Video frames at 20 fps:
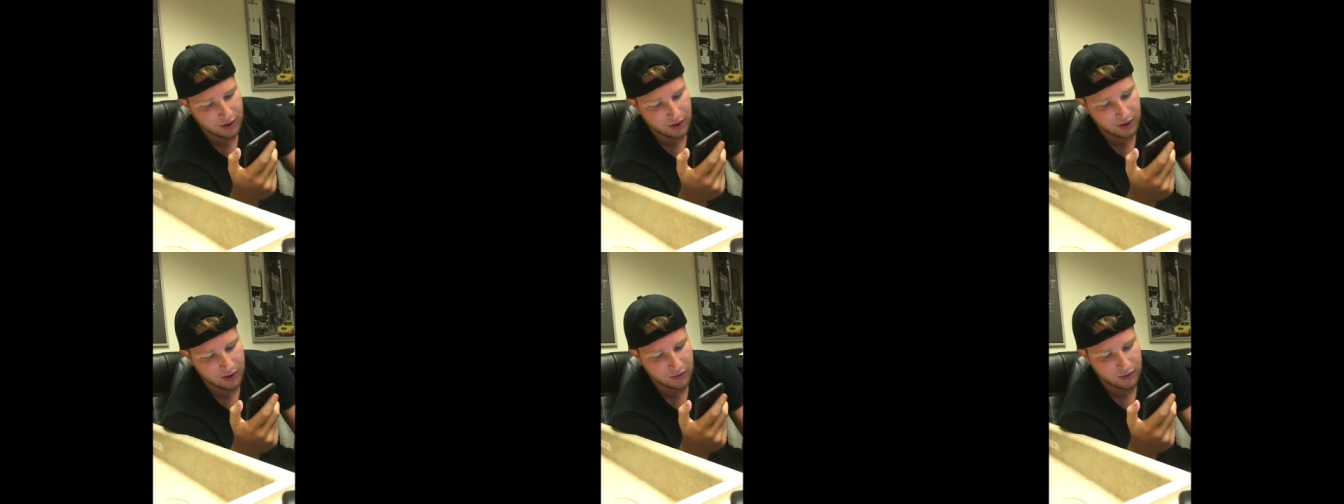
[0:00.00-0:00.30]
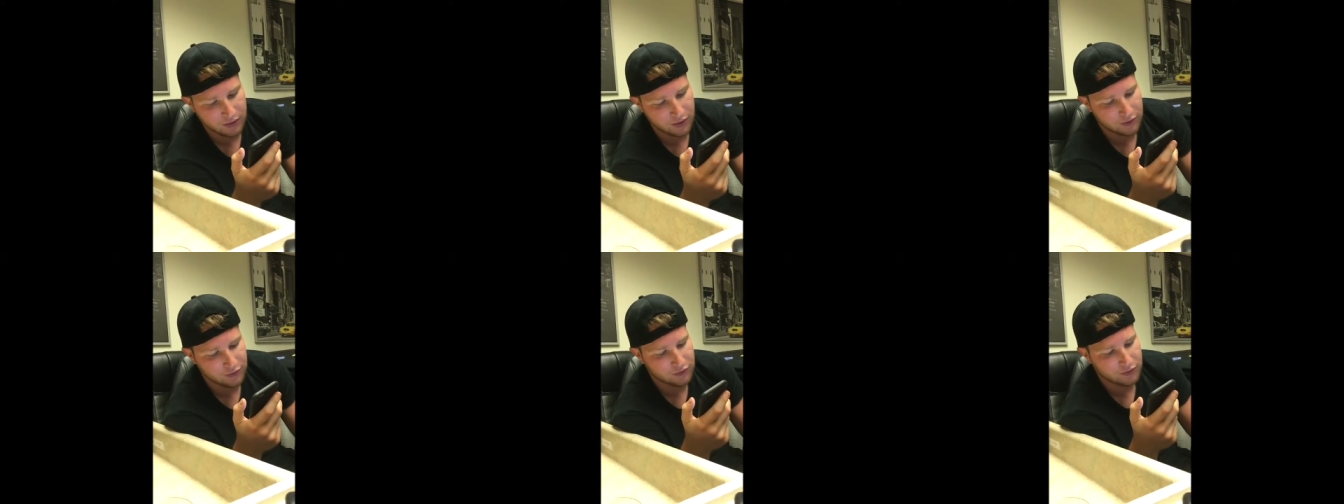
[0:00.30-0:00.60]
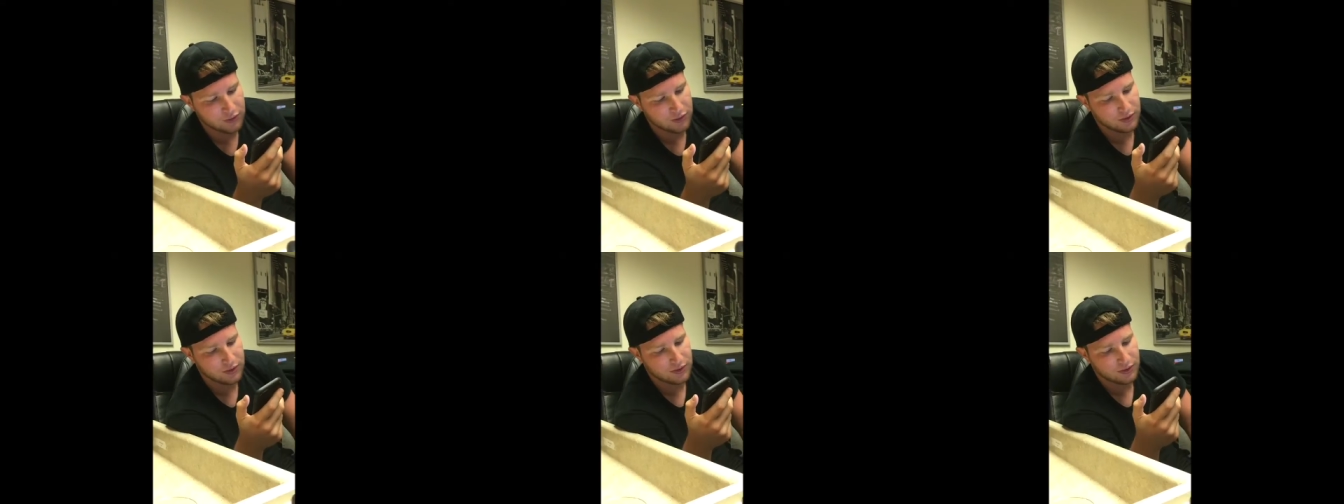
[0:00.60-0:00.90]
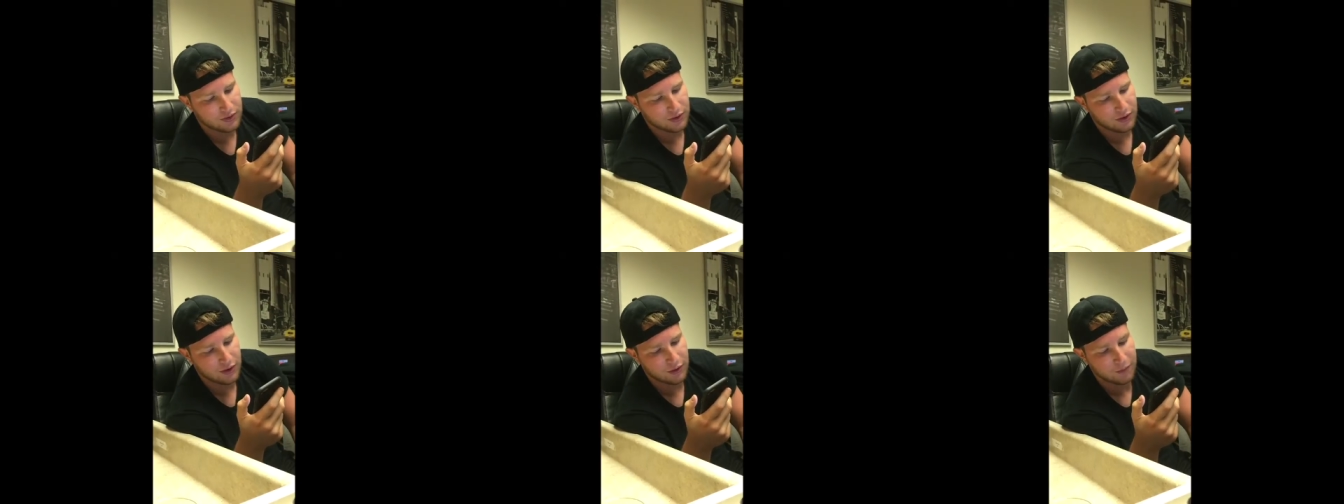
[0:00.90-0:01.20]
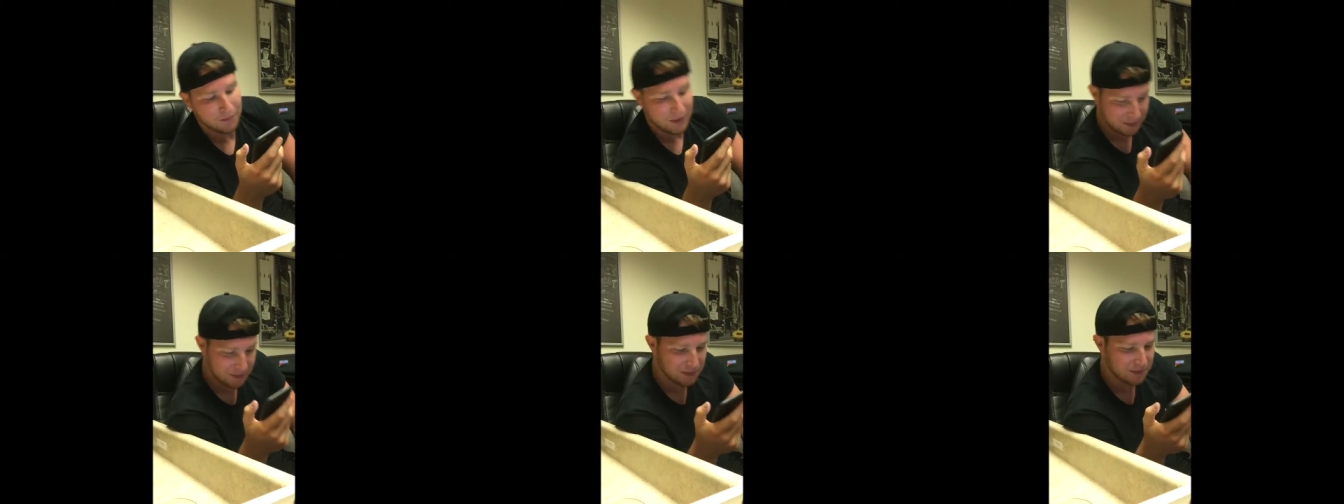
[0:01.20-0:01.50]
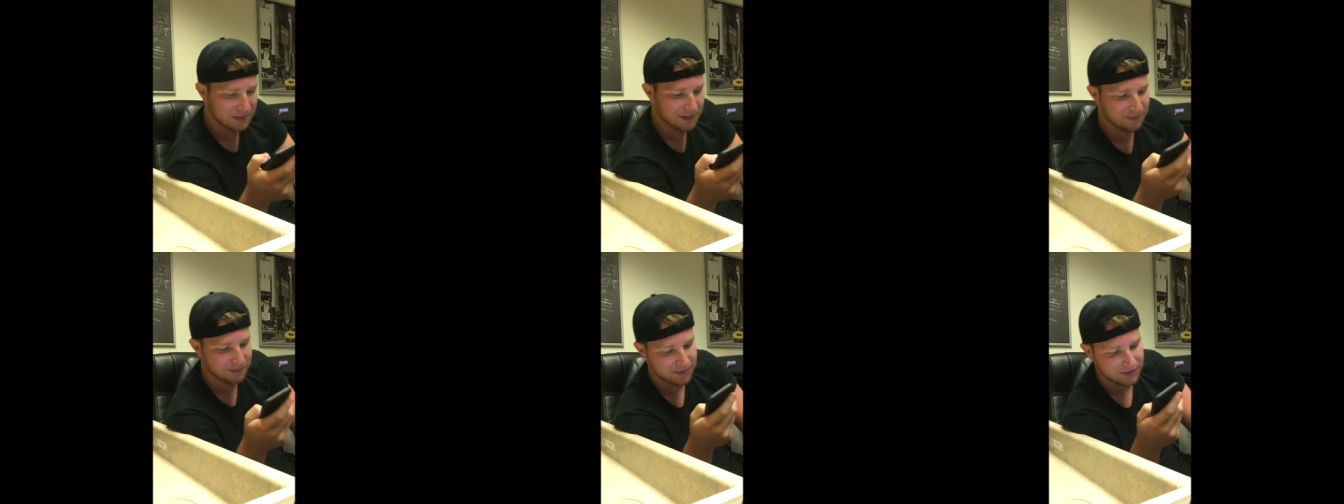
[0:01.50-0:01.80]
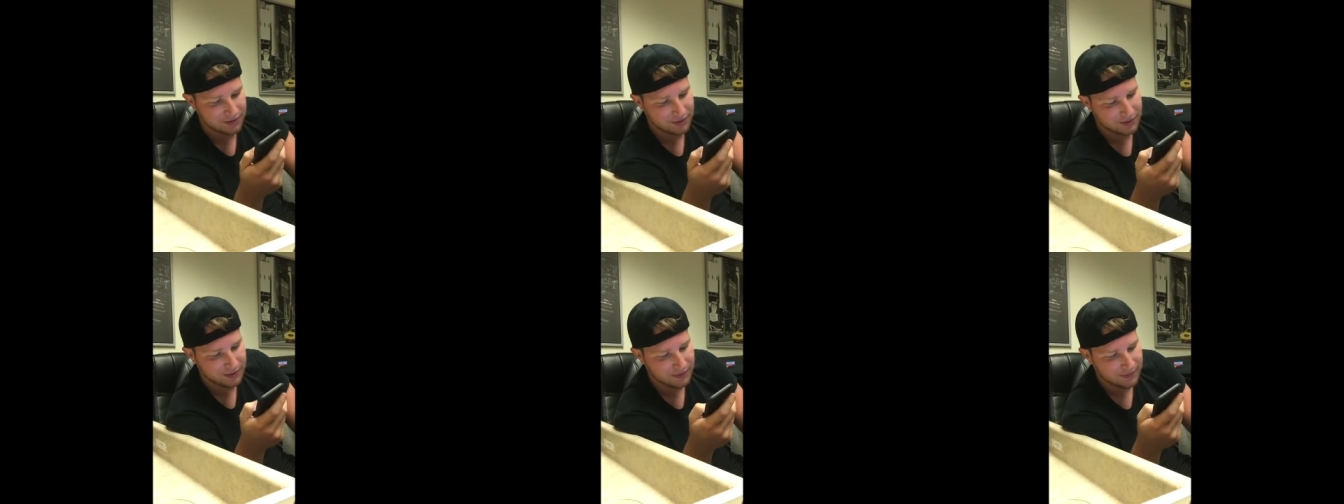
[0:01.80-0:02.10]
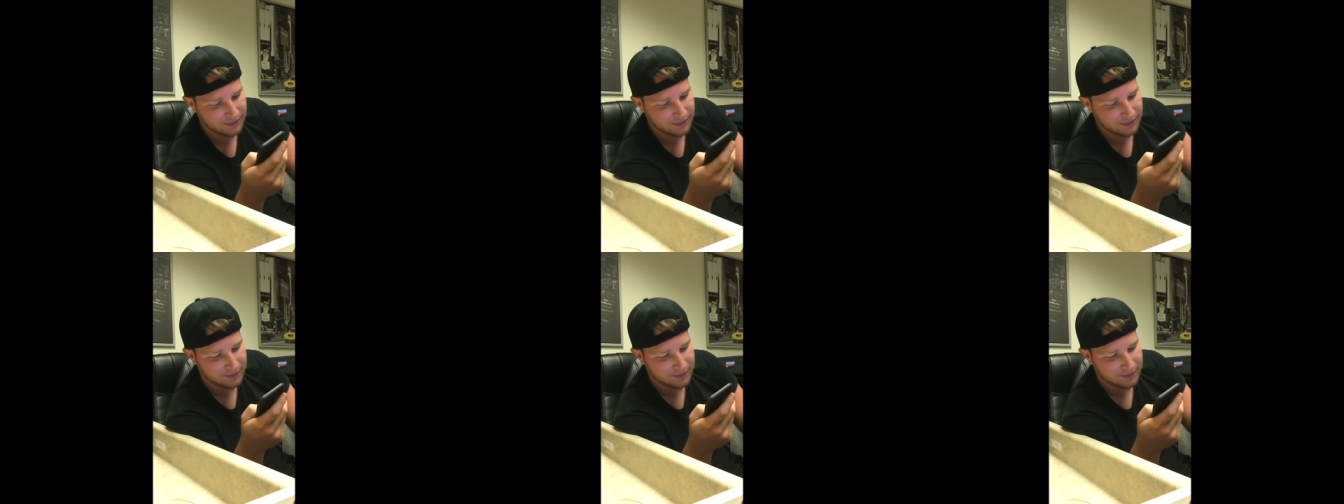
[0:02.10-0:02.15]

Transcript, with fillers: and other countries are baby pimps.